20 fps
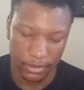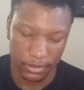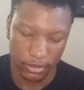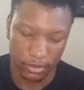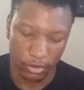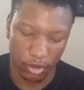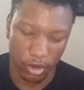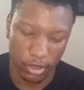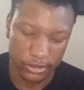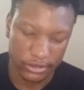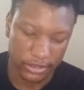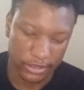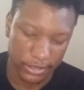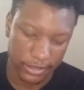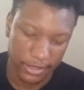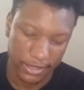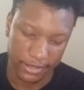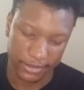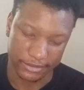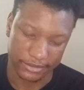Going to the
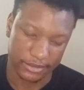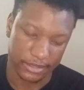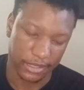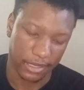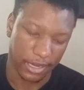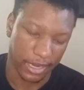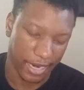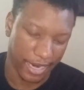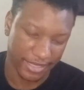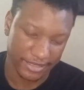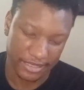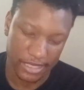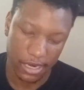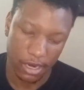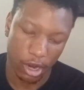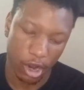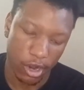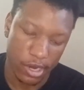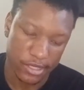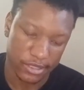Knicks, Isaiah
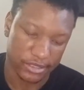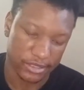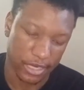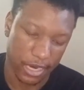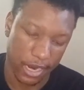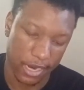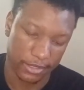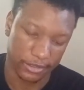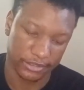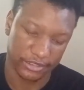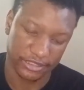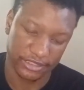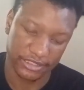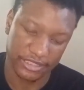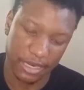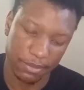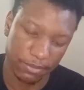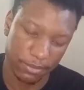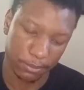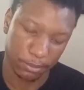Hartenstein,
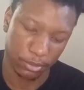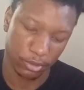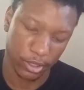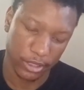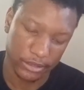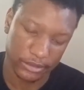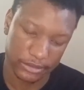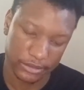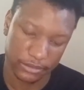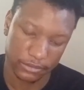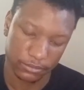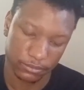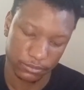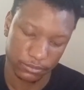7 points,